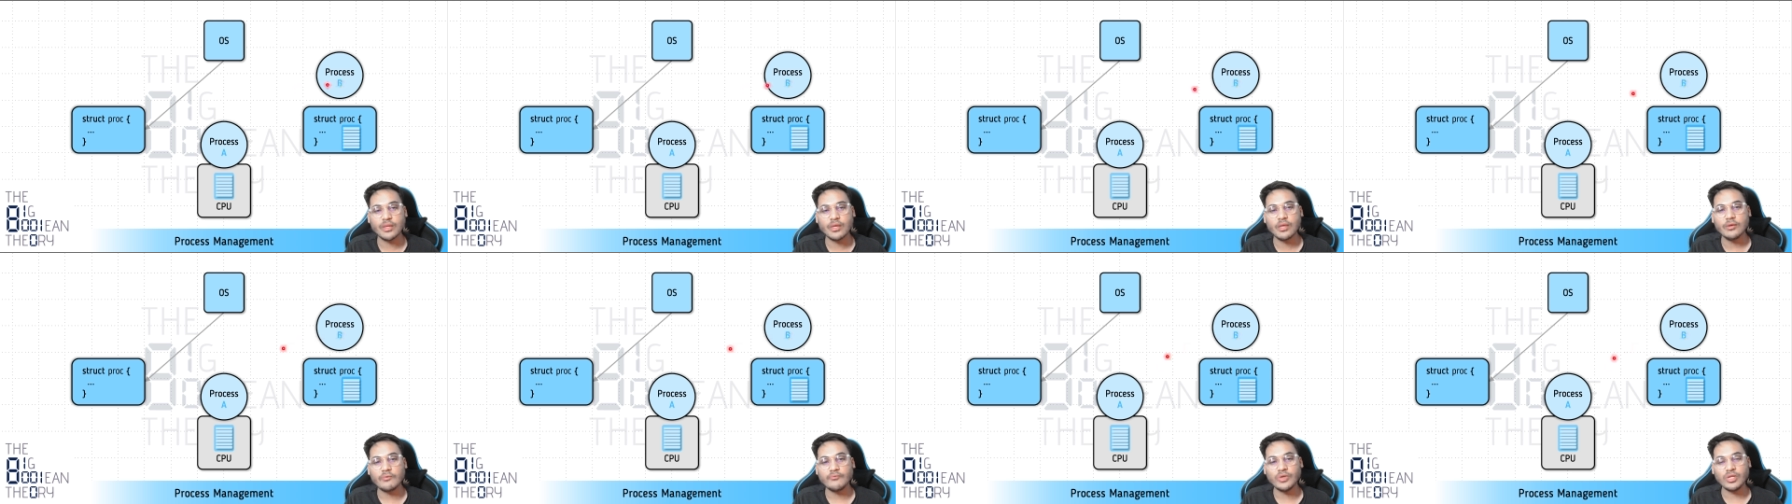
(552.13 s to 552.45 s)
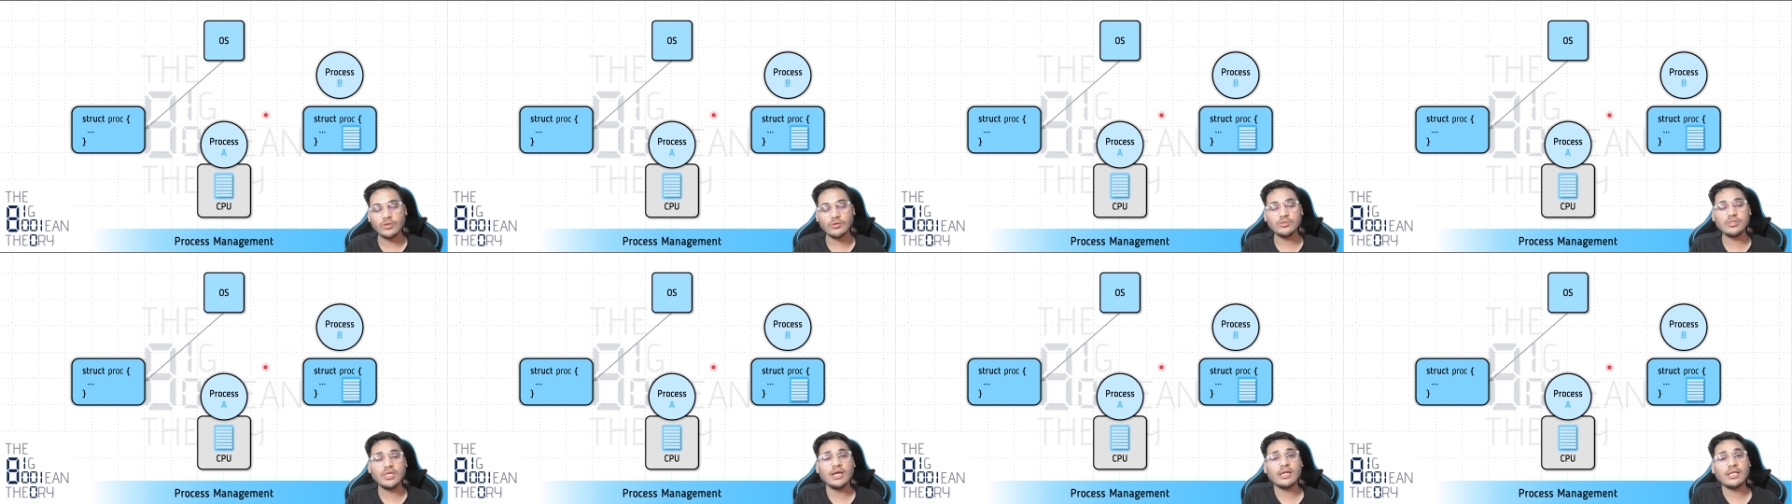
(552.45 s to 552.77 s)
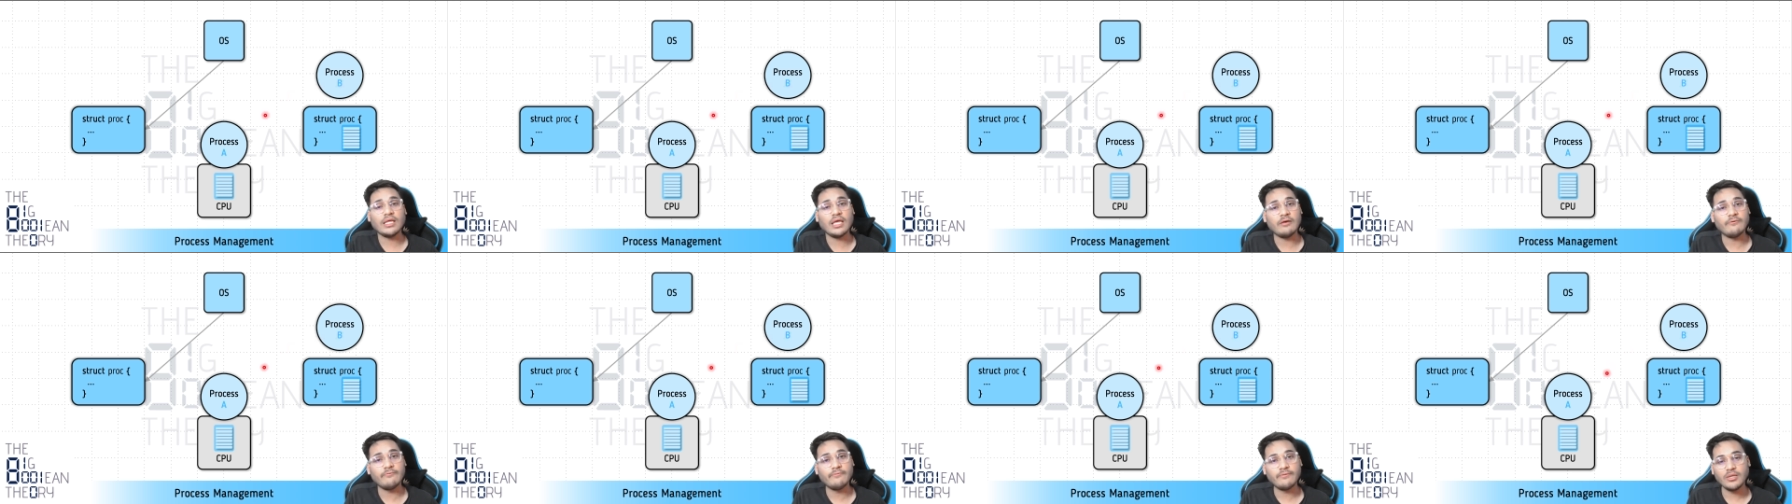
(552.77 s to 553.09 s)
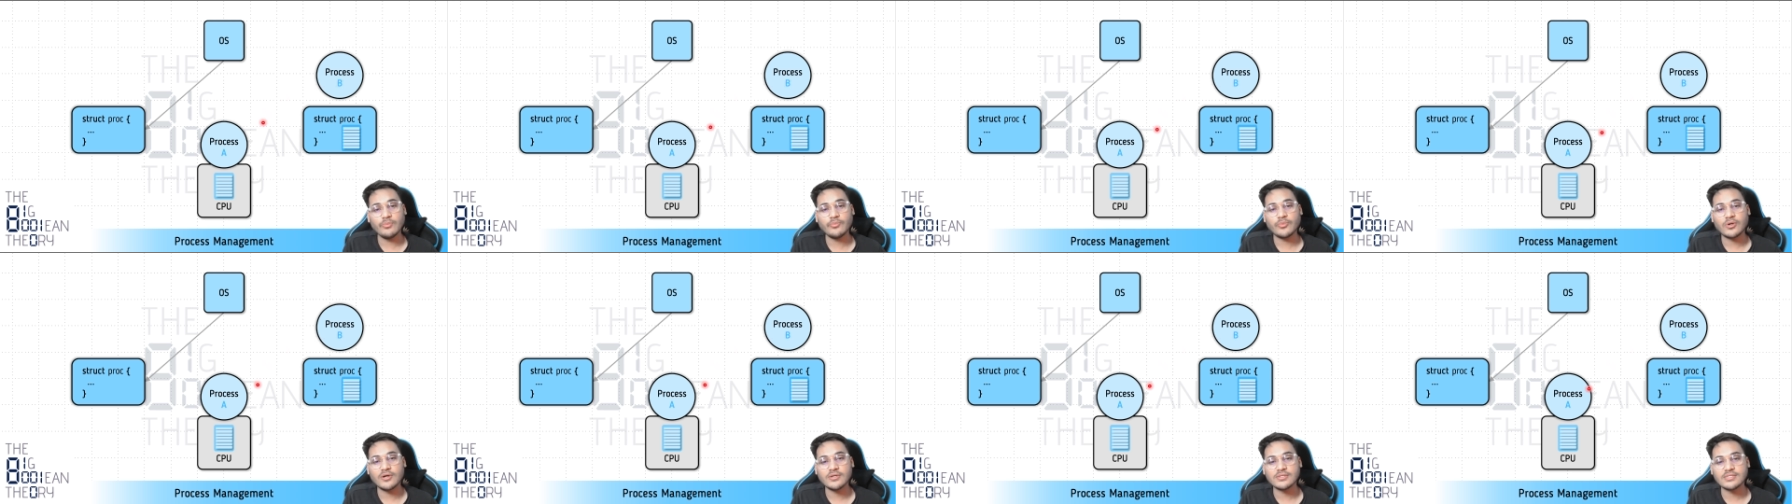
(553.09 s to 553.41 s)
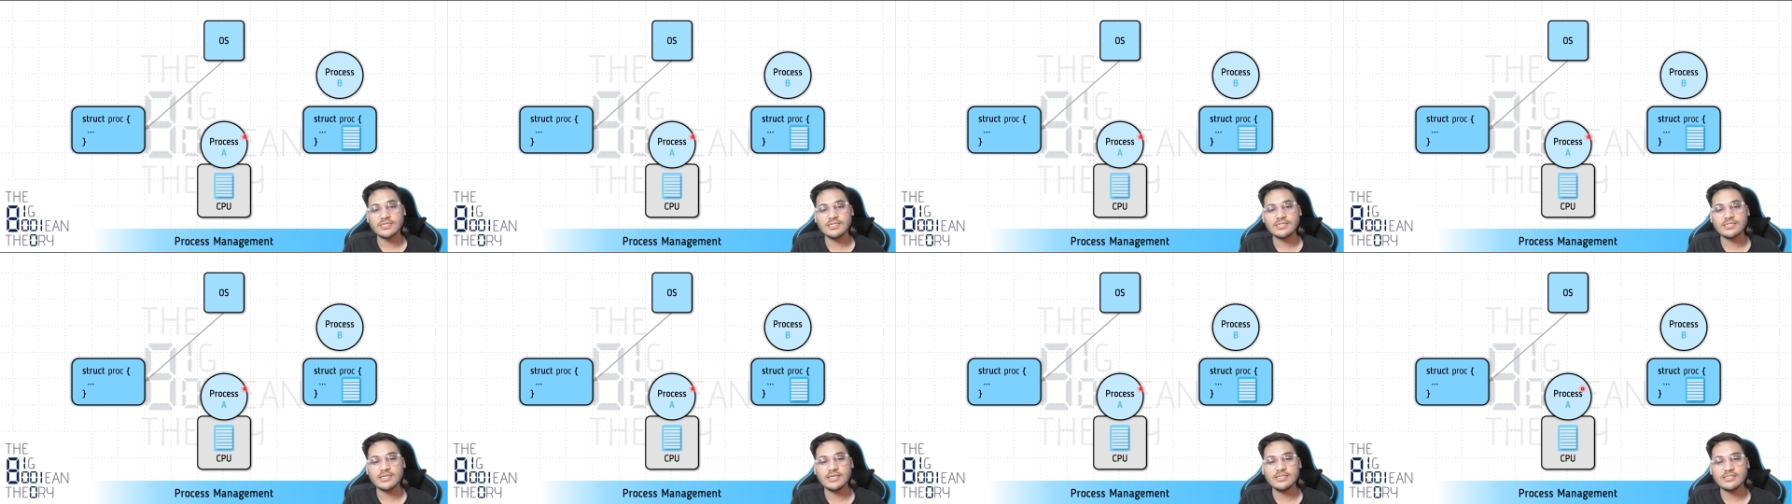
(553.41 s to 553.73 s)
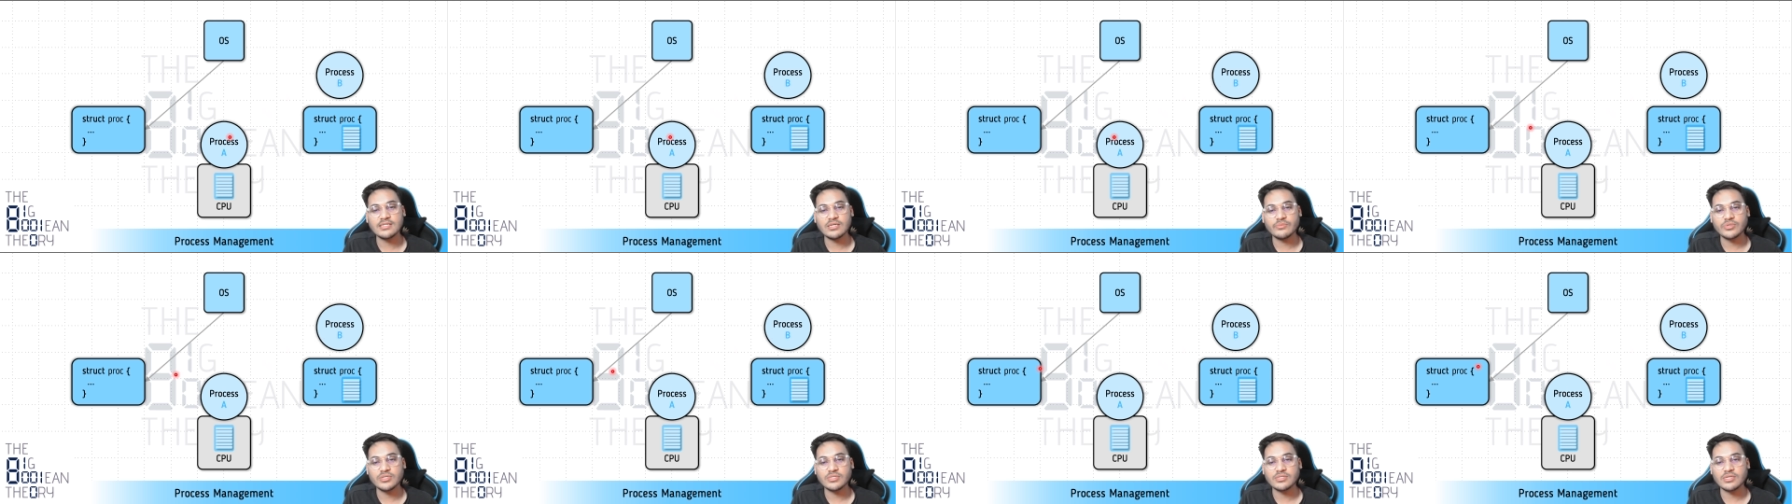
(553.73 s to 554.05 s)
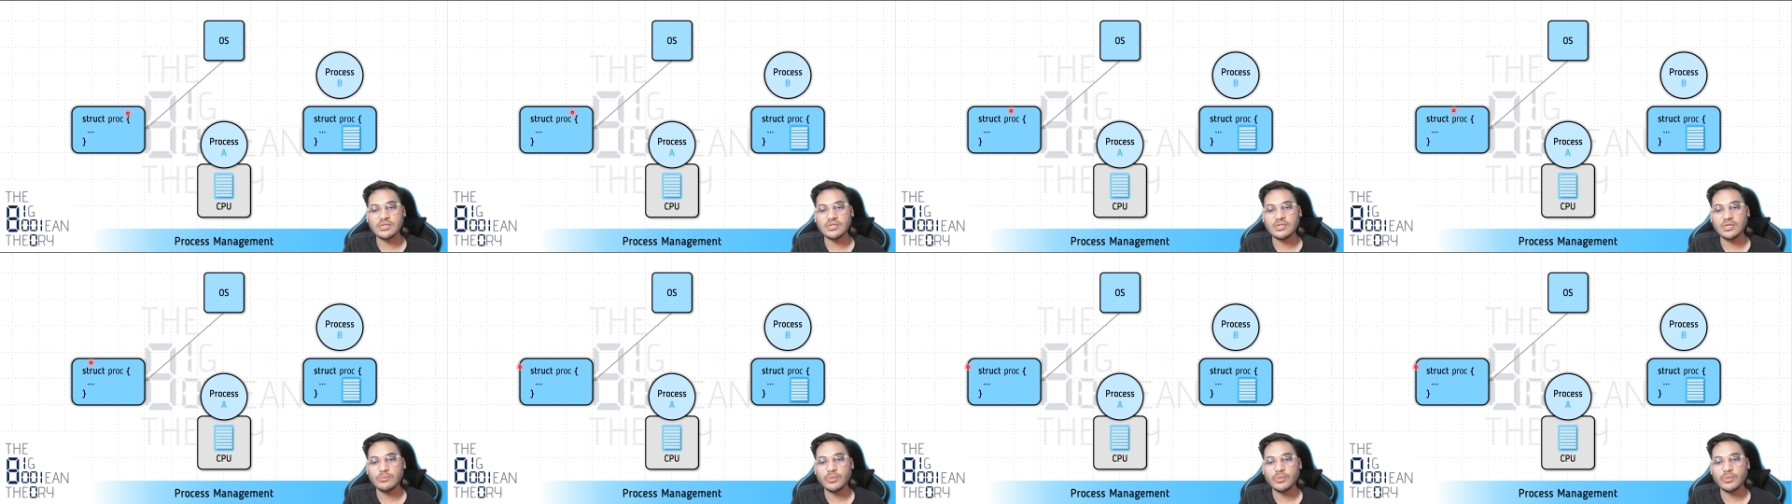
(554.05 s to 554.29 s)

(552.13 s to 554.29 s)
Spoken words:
We know that every process is represented